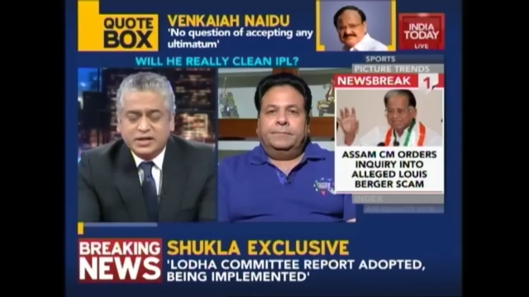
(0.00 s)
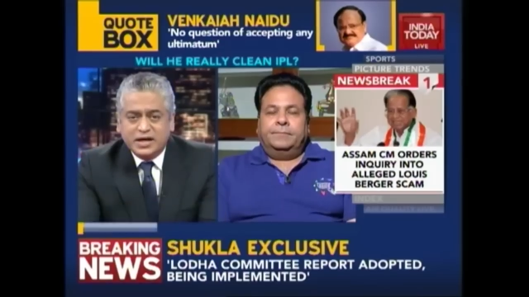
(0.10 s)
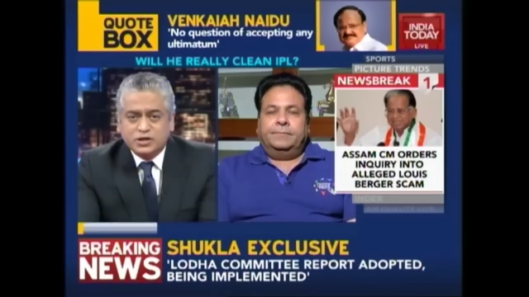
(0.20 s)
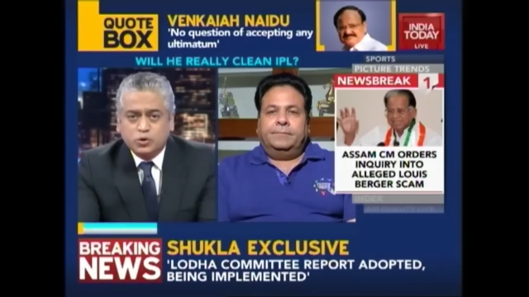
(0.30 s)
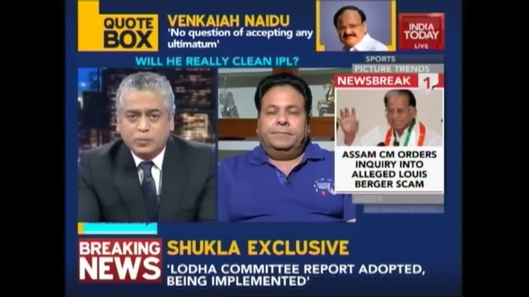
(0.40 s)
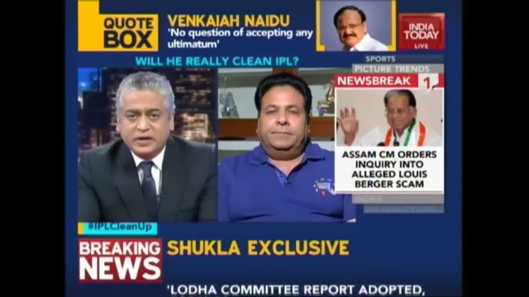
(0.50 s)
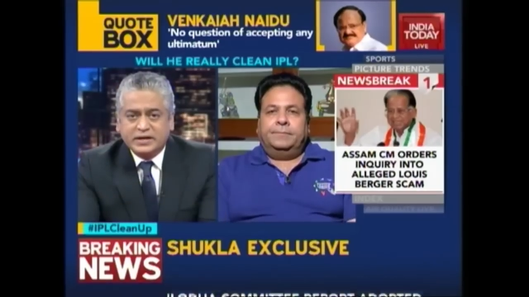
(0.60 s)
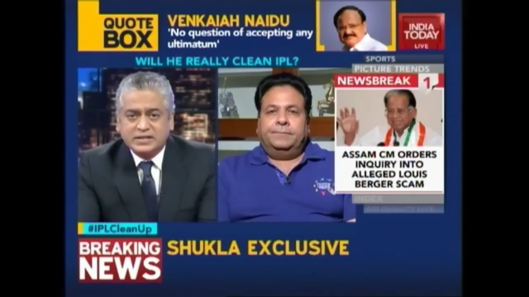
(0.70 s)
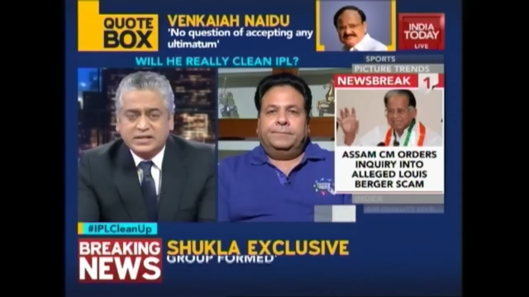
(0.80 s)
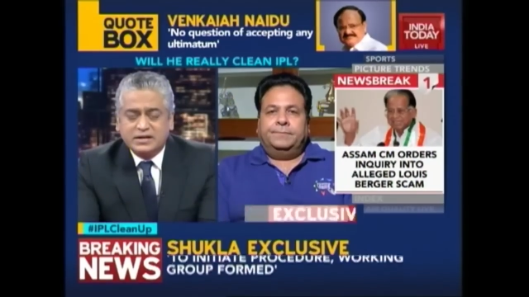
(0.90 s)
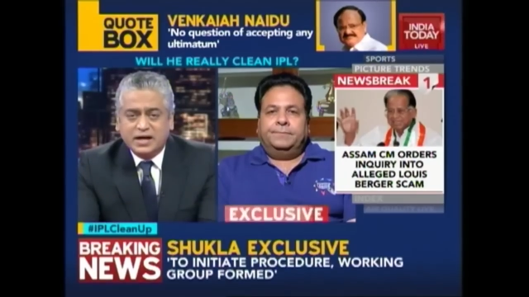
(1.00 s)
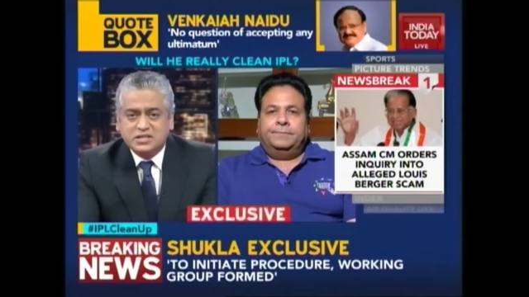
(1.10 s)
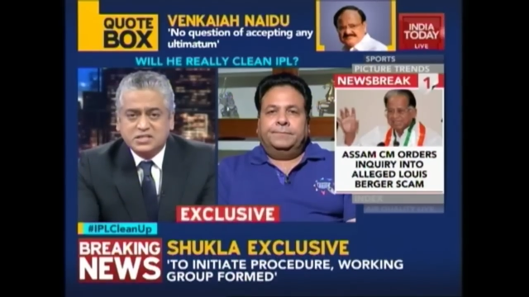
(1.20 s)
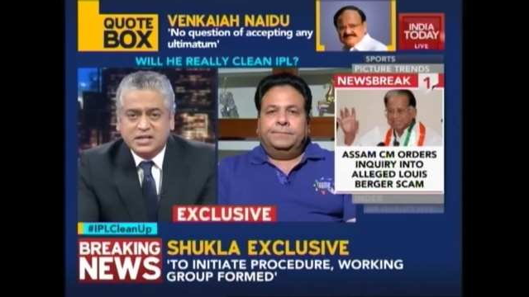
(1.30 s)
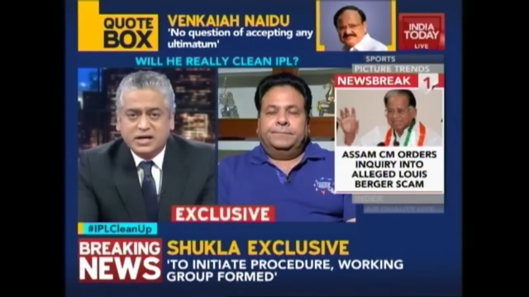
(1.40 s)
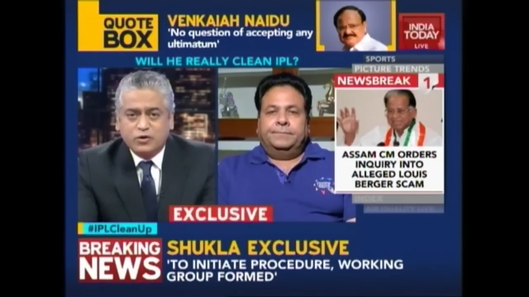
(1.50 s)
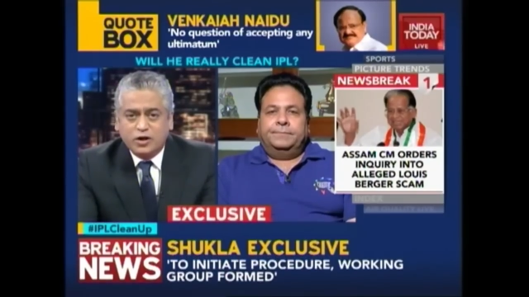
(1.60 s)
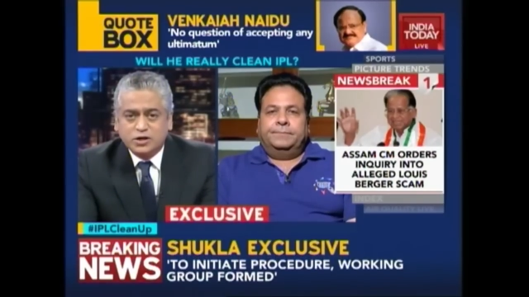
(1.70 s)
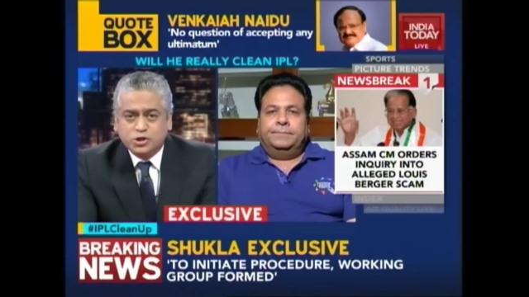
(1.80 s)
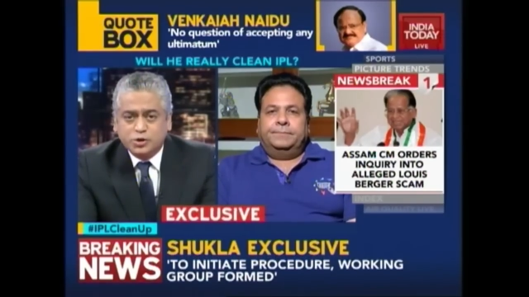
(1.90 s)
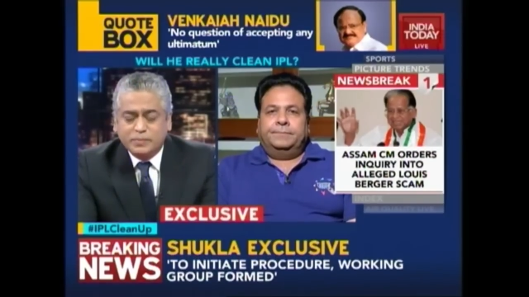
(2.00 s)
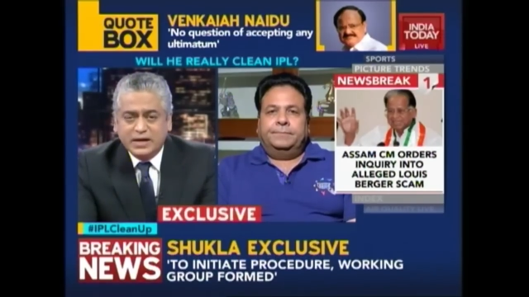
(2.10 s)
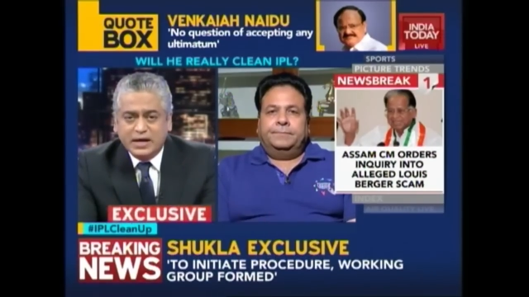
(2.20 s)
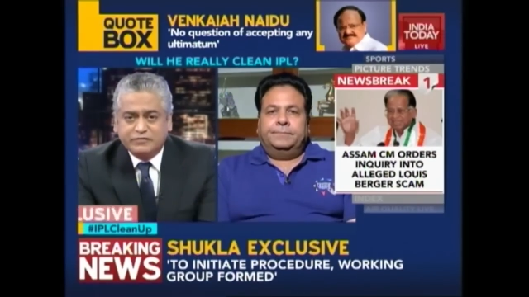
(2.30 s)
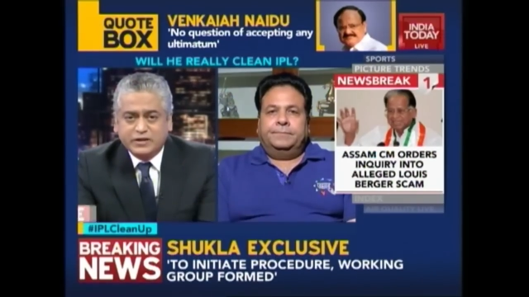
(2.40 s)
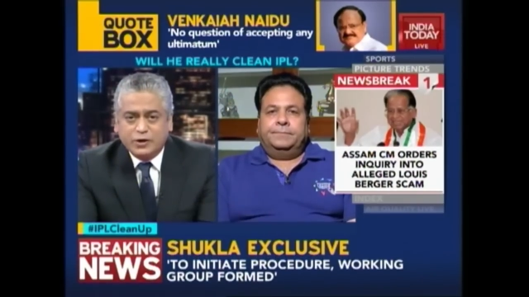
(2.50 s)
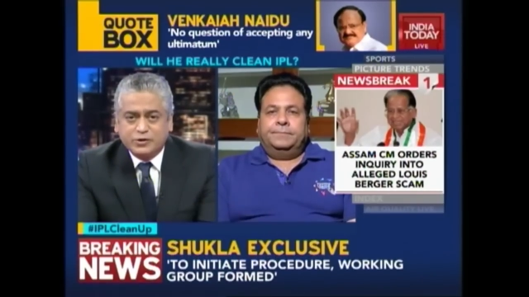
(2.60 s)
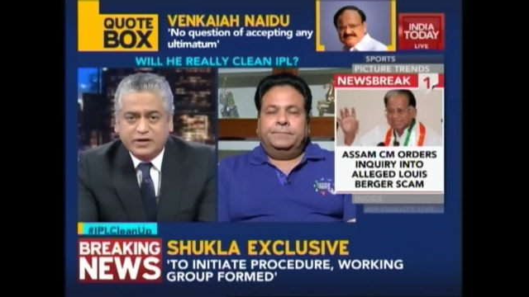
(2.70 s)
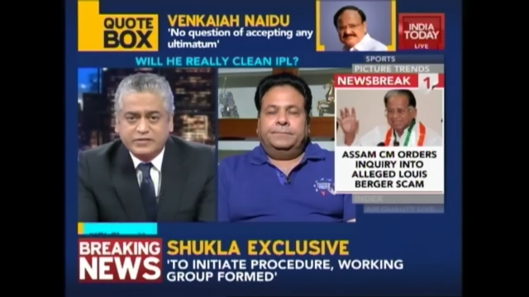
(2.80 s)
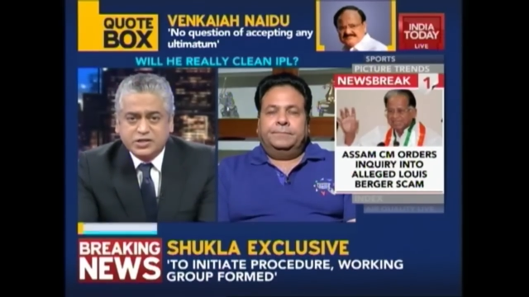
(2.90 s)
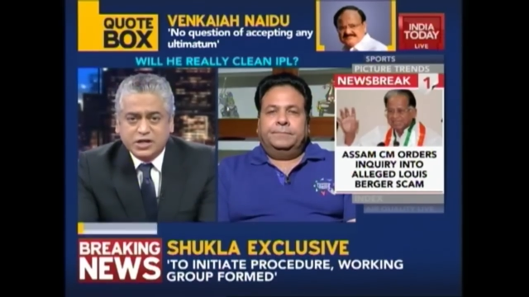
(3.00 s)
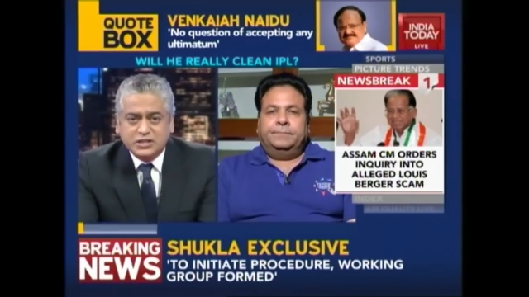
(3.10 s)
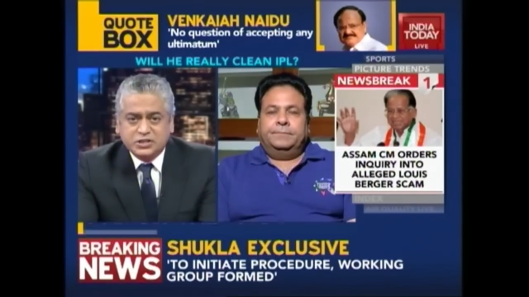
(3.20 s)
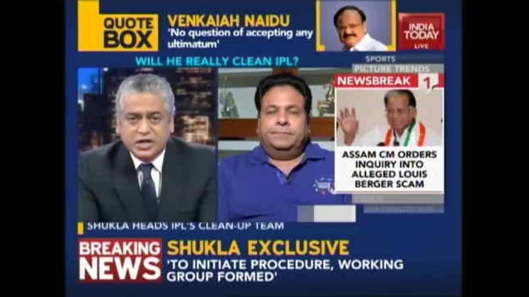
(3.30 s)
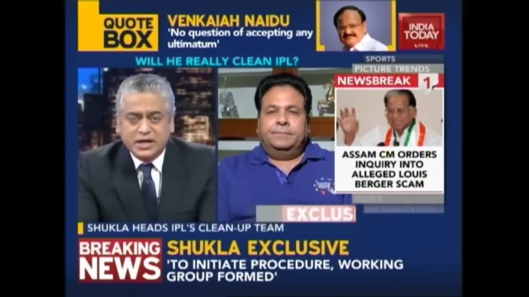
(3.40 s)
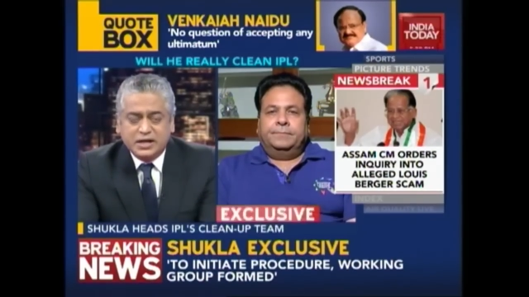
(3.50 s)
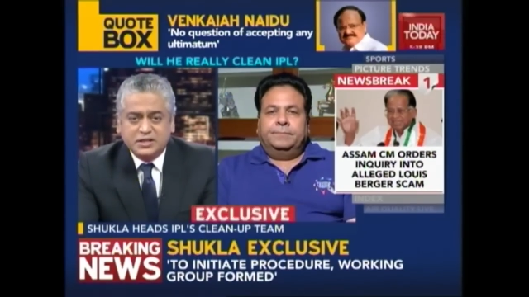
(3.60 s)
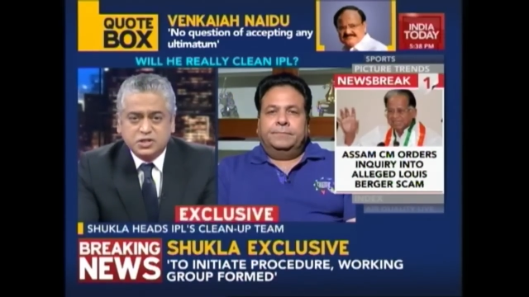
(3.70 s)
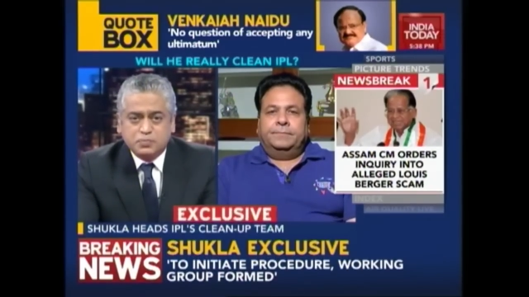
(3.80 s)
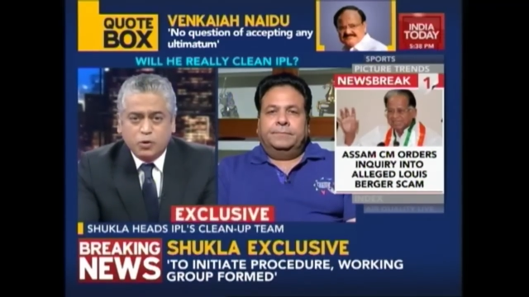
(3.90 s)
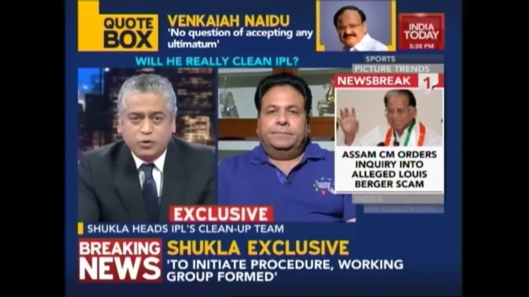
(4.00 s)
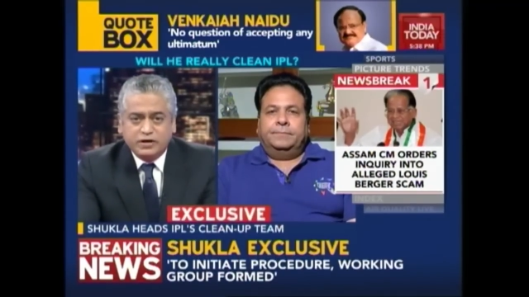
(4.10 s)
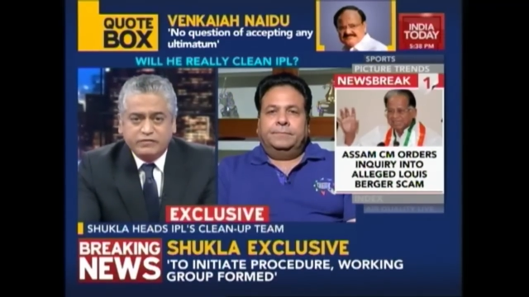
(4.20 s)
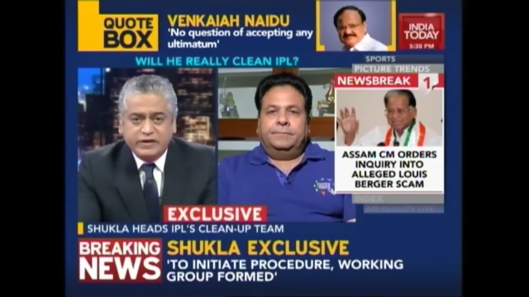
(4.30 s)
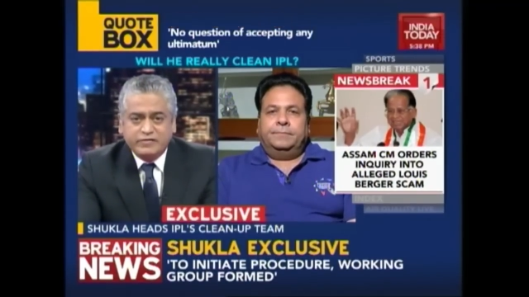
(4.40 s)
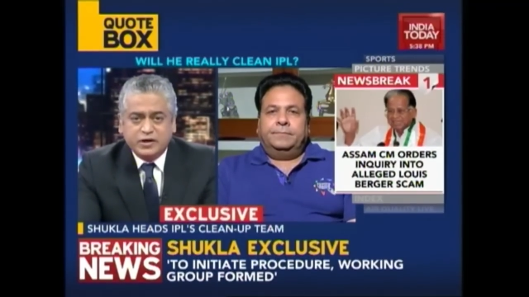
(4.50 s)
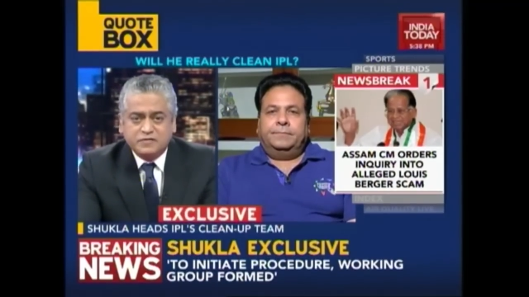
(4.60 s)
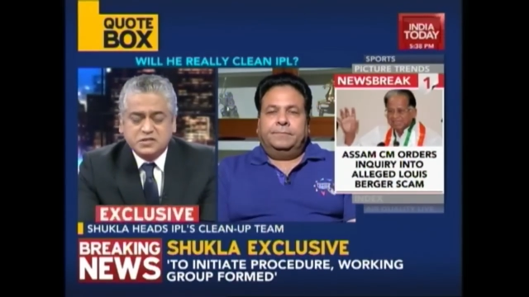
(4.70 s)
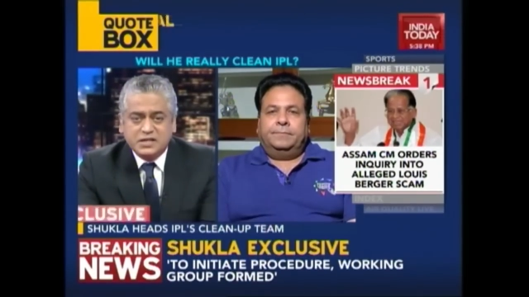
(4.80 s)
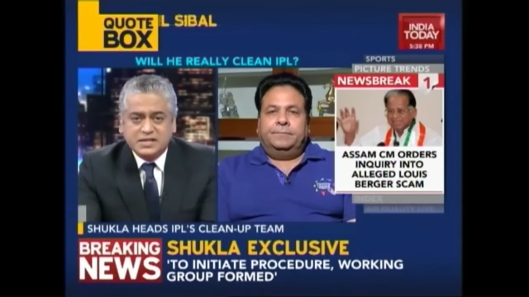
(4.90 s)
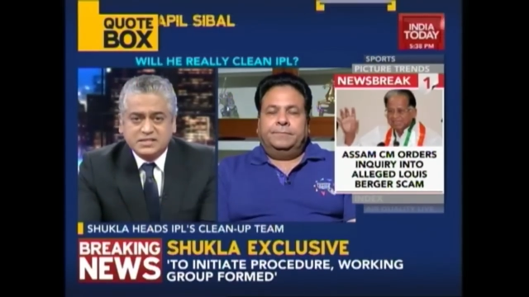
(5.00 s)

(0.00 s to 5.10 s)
Speaker 1: Chennai Super Kings and Rajasthan Royals should be left out. Ravi Shastri and others spoke in favor of C